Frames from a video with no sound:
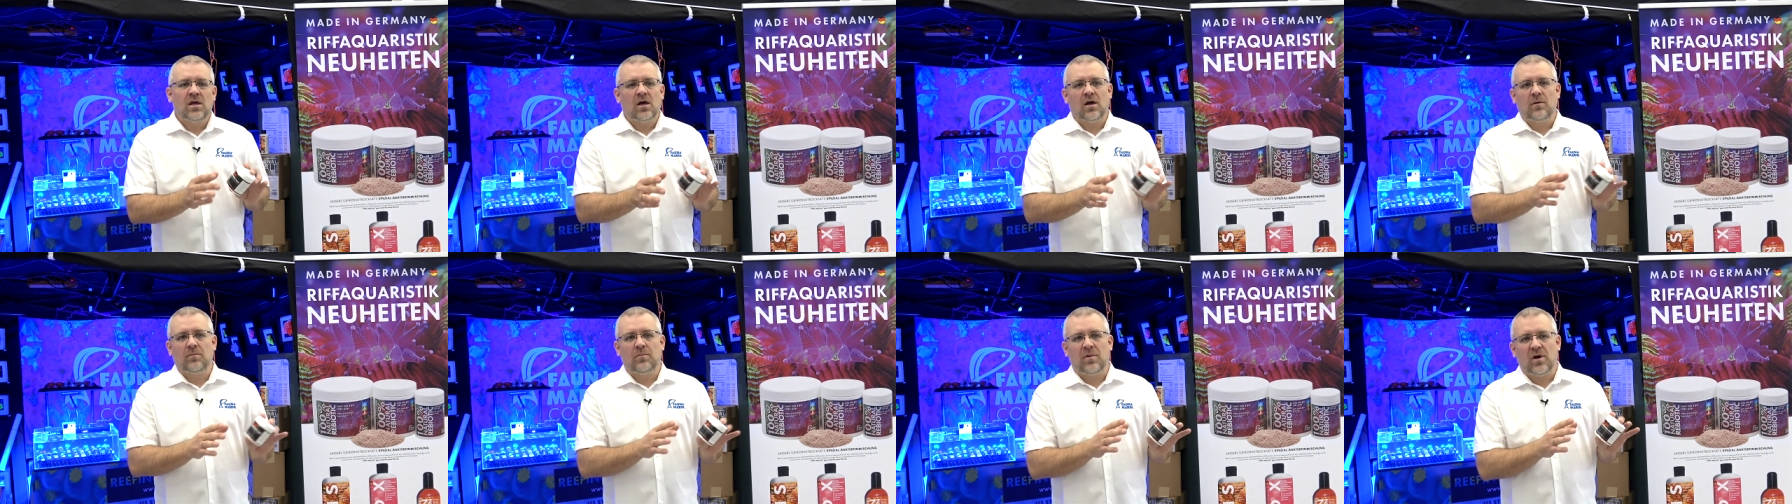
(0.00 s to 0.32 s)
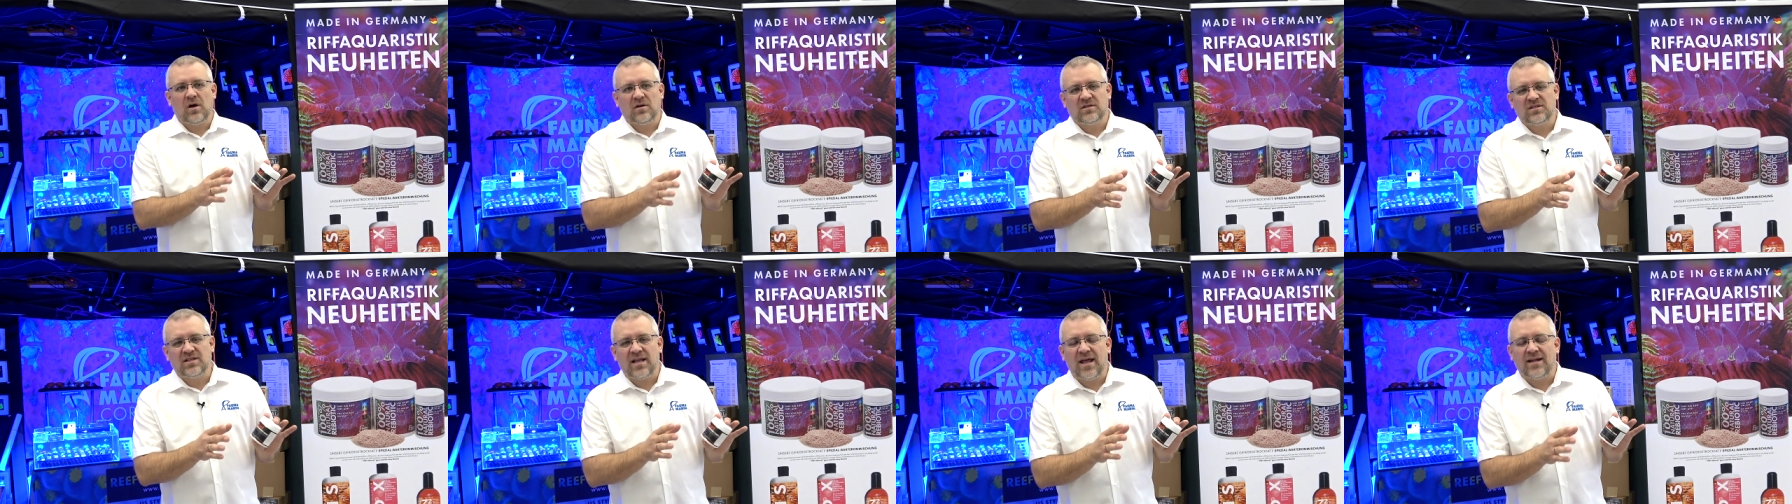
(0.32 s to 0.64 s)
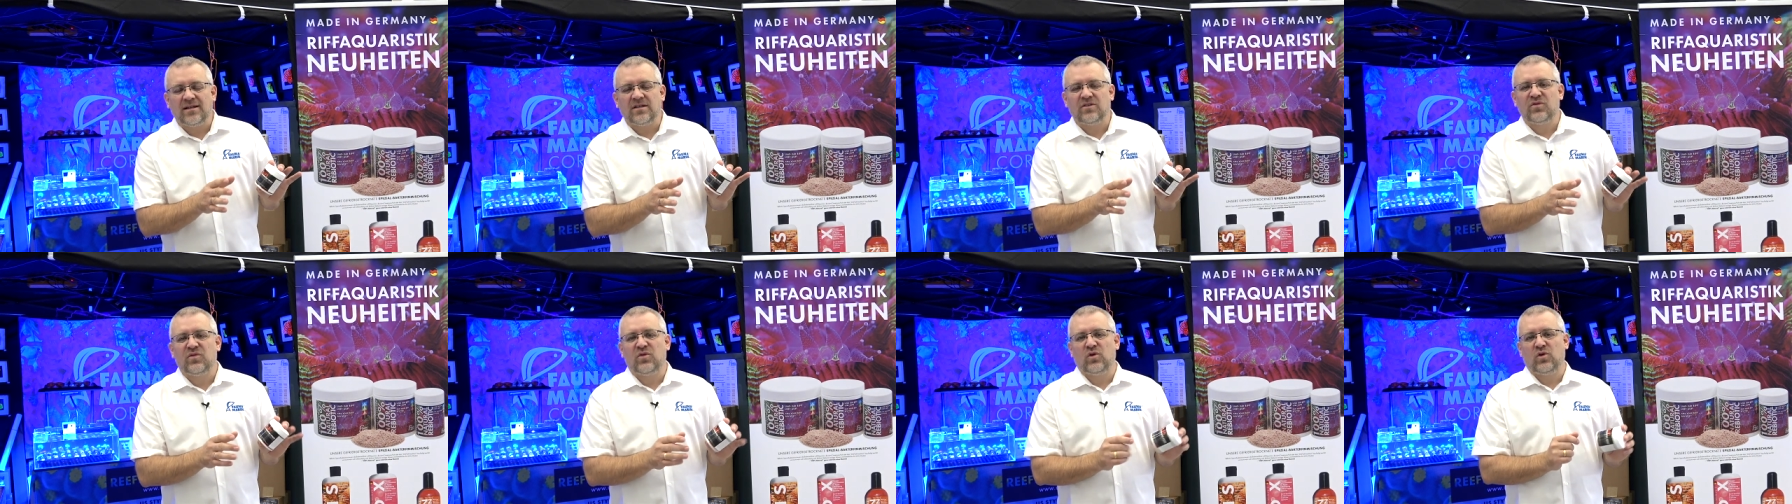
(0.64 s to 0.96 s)
about
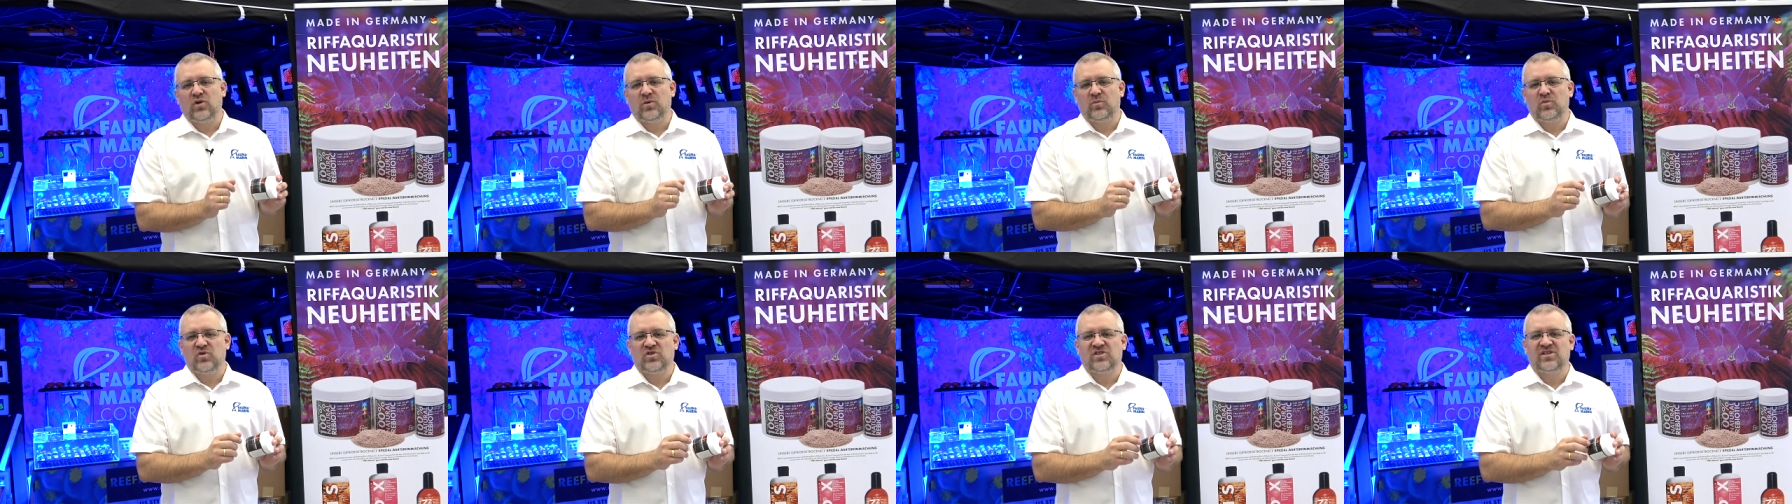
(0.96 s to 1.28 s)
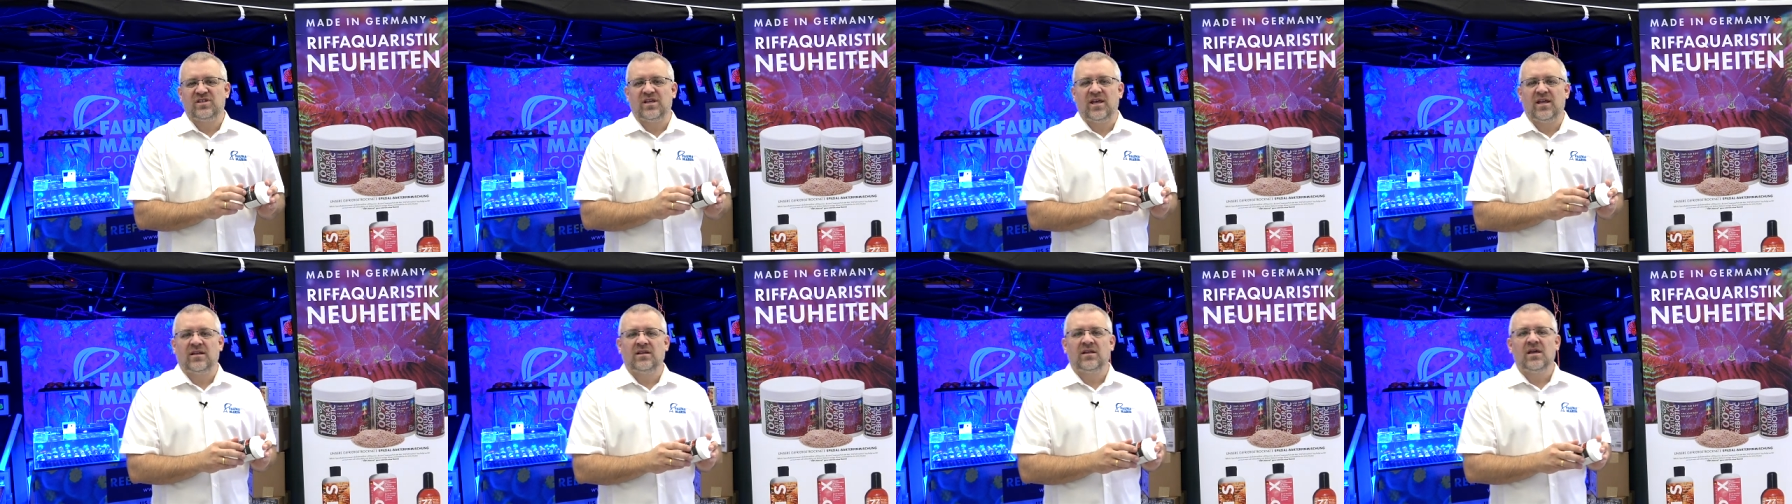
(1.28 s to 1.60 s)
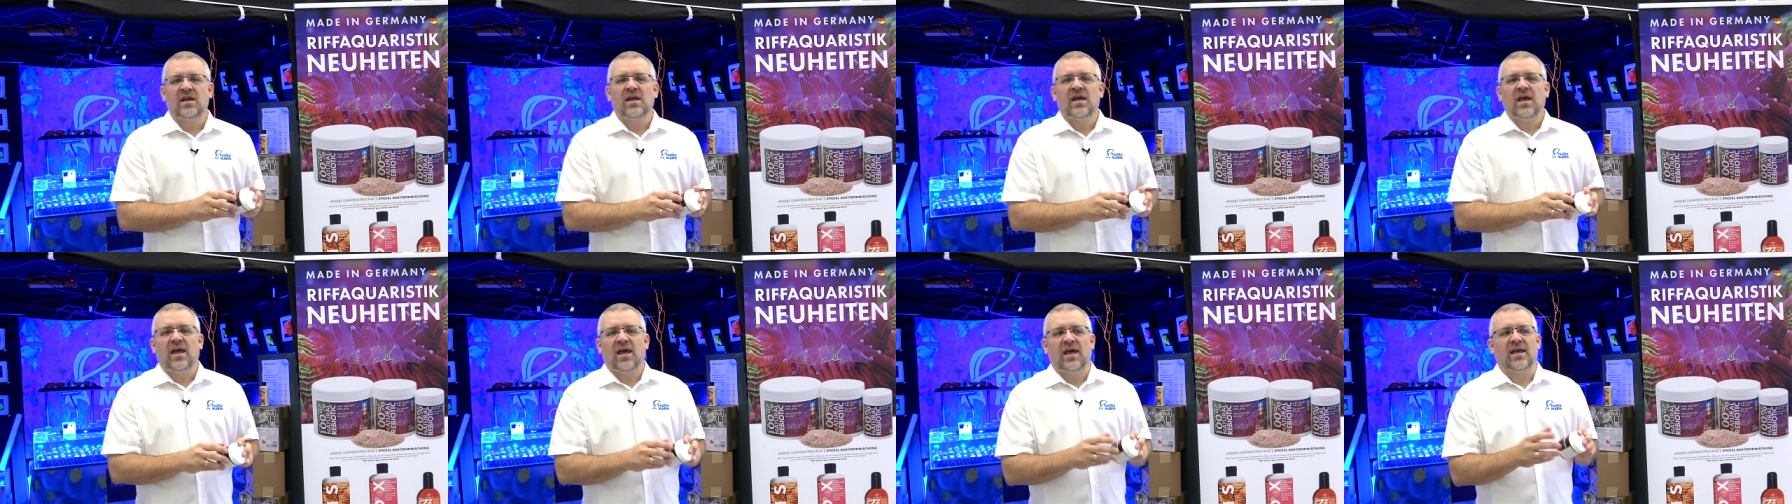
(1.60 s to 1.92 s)
slightly 30%
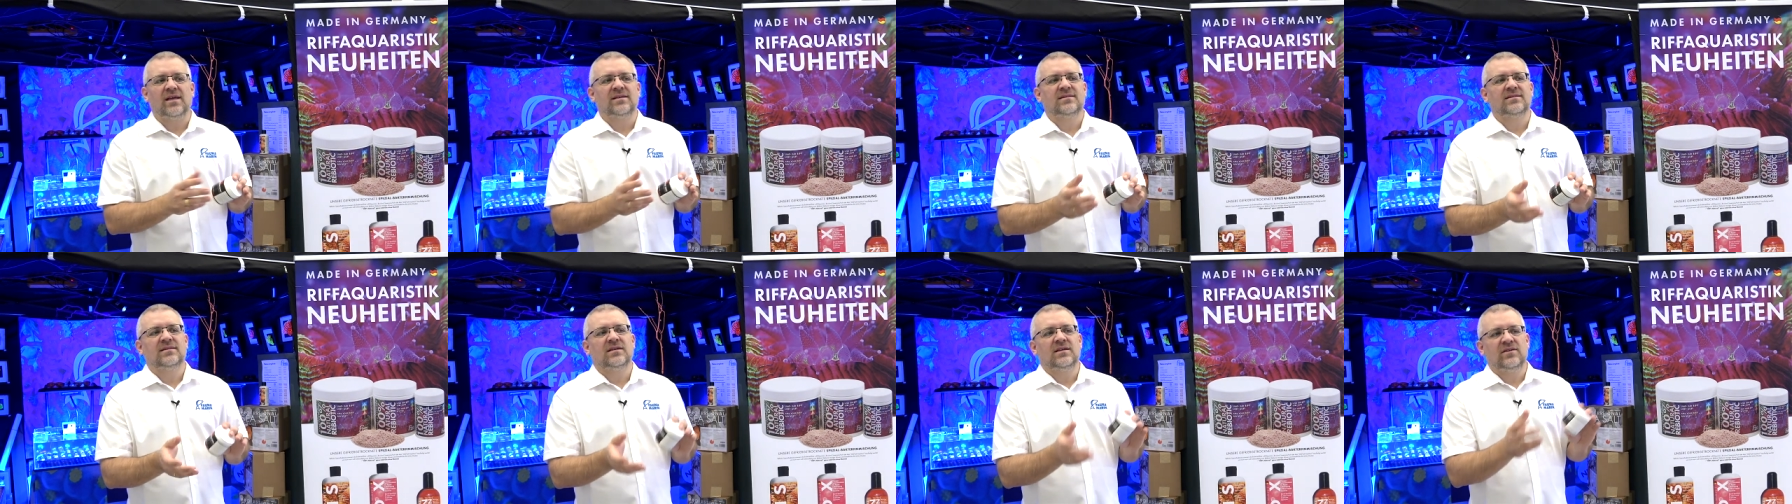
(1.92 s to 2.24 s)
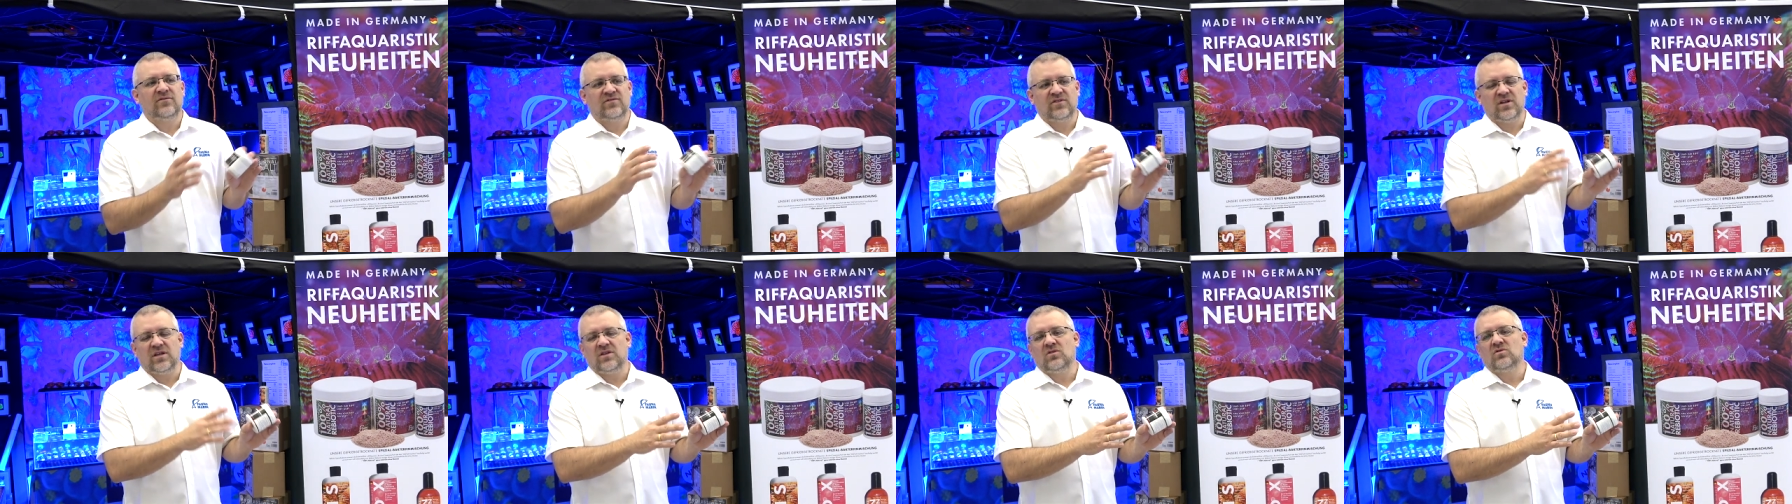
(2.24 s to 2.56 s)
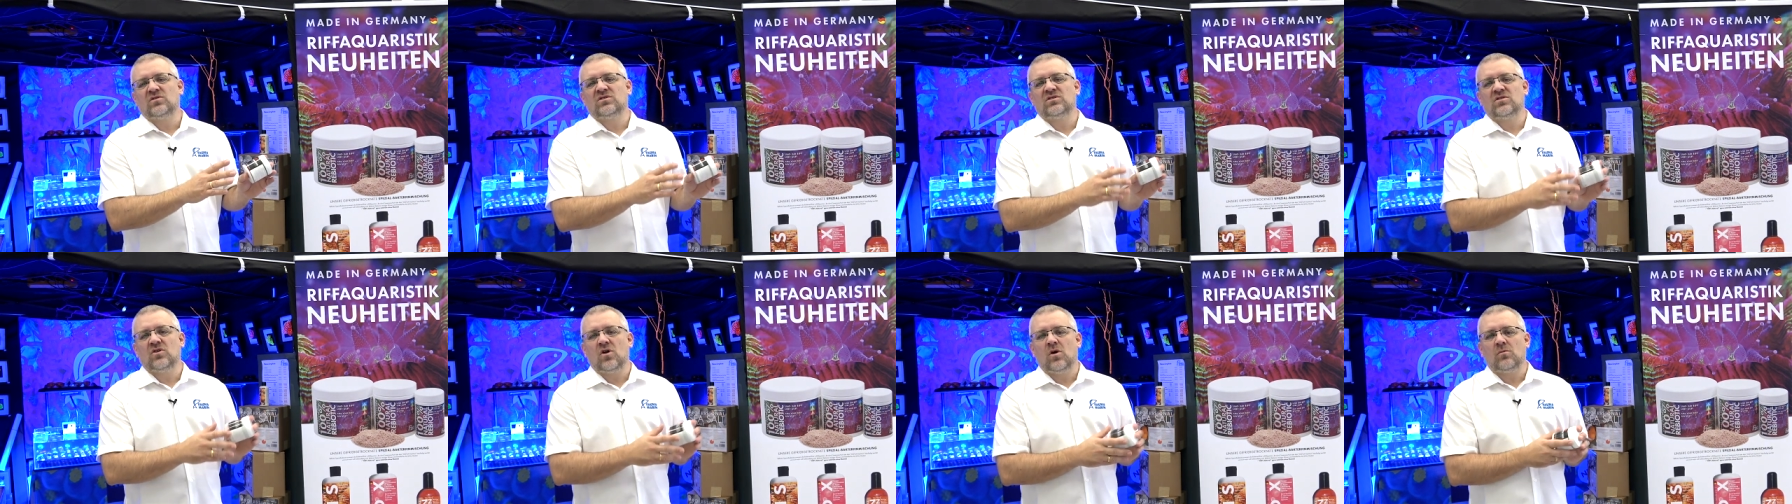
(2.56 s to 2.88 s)
as if they
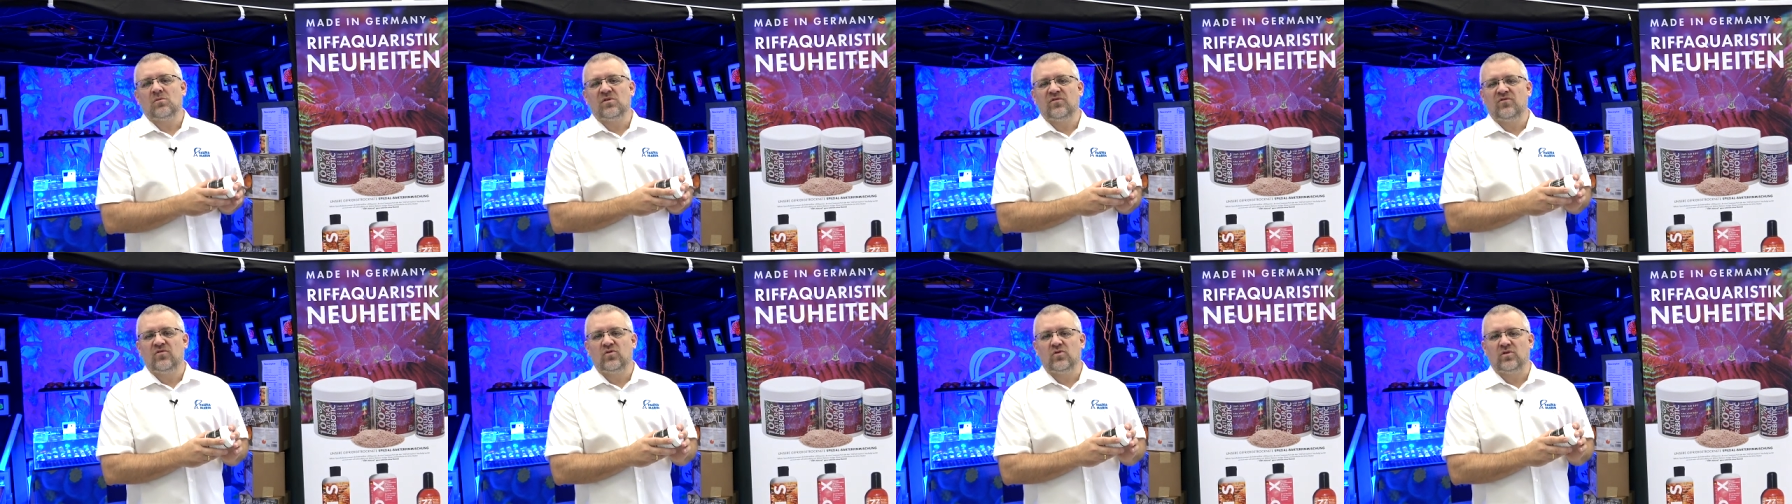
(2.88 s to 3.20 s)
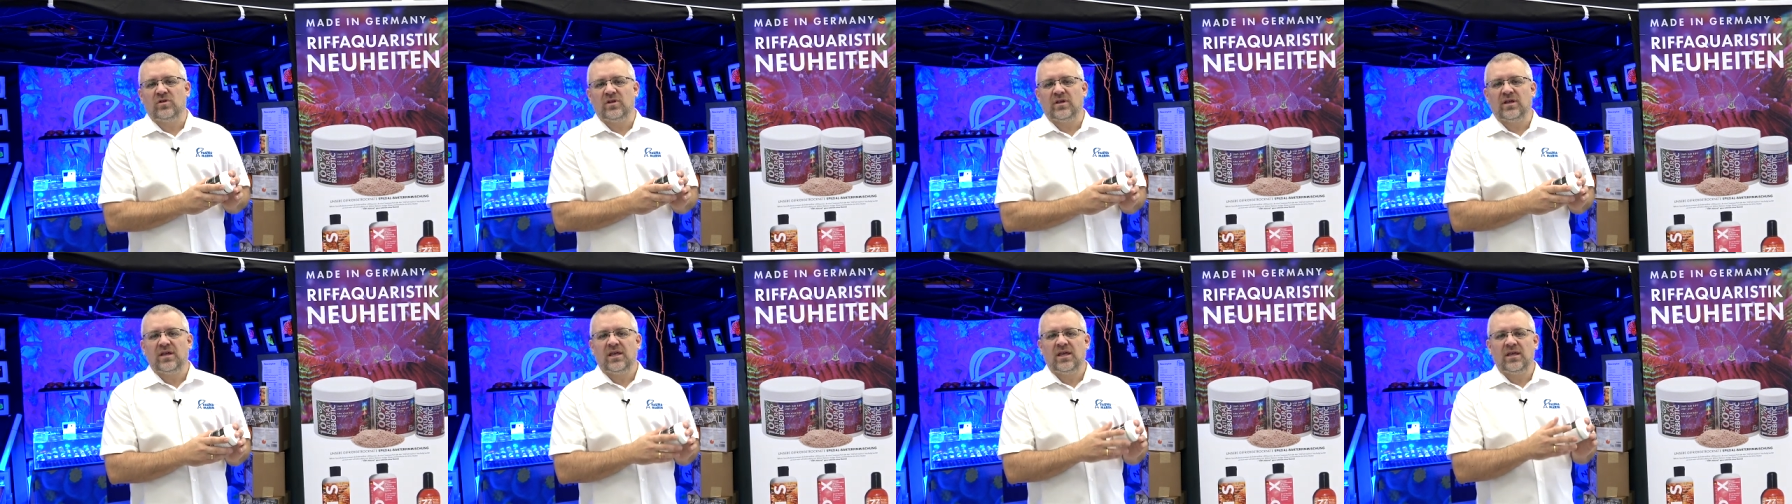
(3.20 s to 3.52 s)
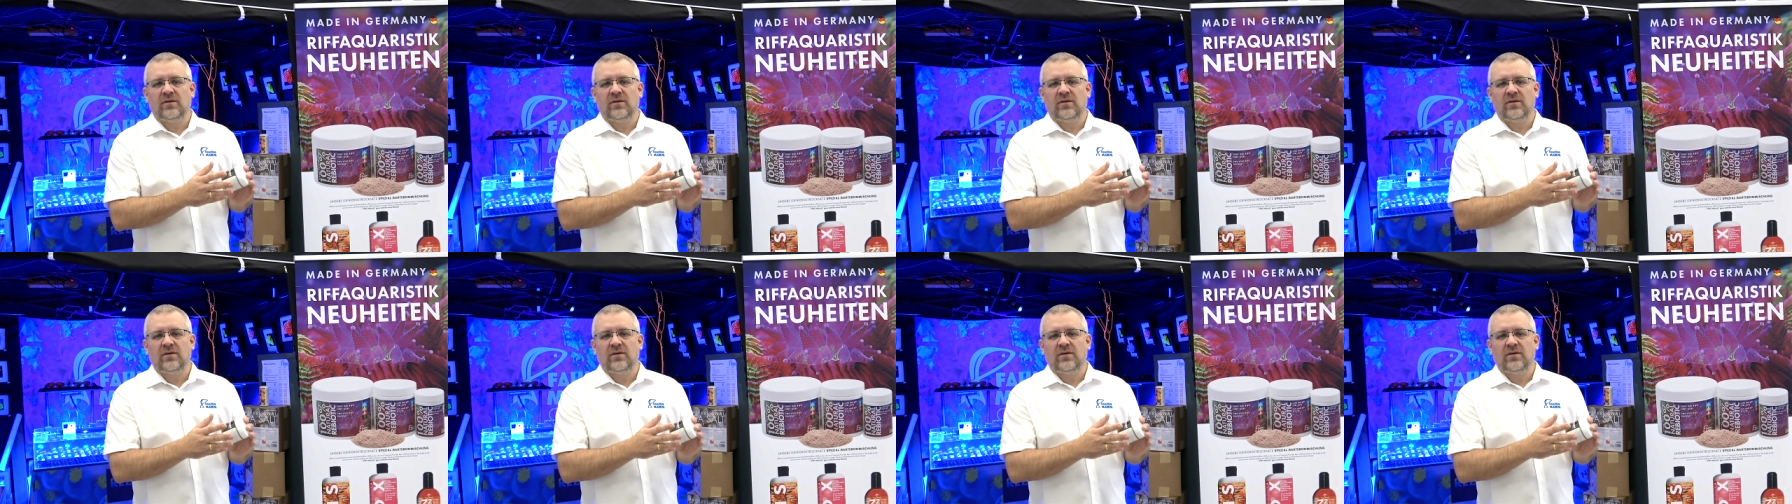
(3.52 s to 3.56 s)
use normal fooding.